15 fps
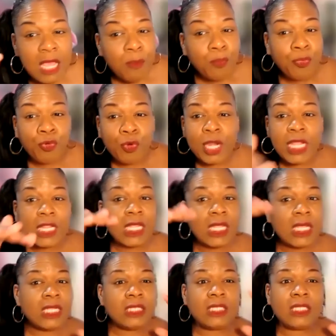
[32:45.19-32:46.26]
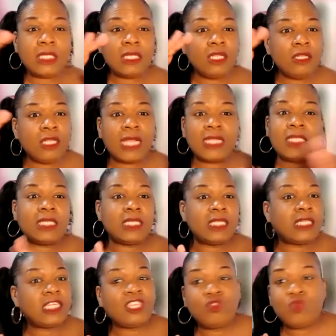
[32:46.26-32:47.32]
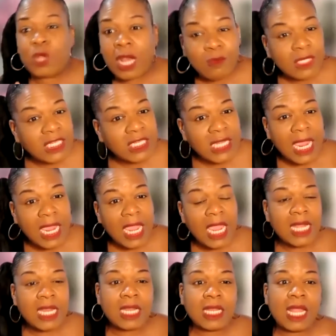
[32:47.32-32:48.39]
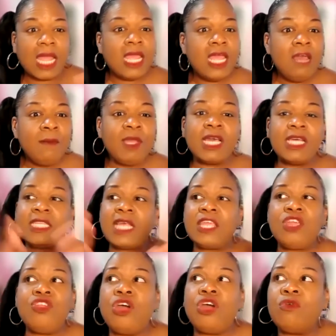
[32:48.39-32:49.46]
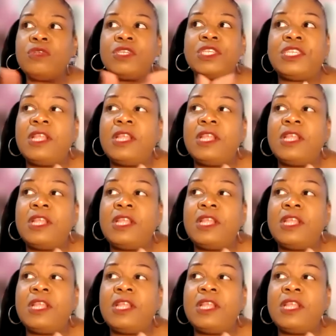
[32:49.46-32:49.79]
bring these like sis this is what i was saying and like because you know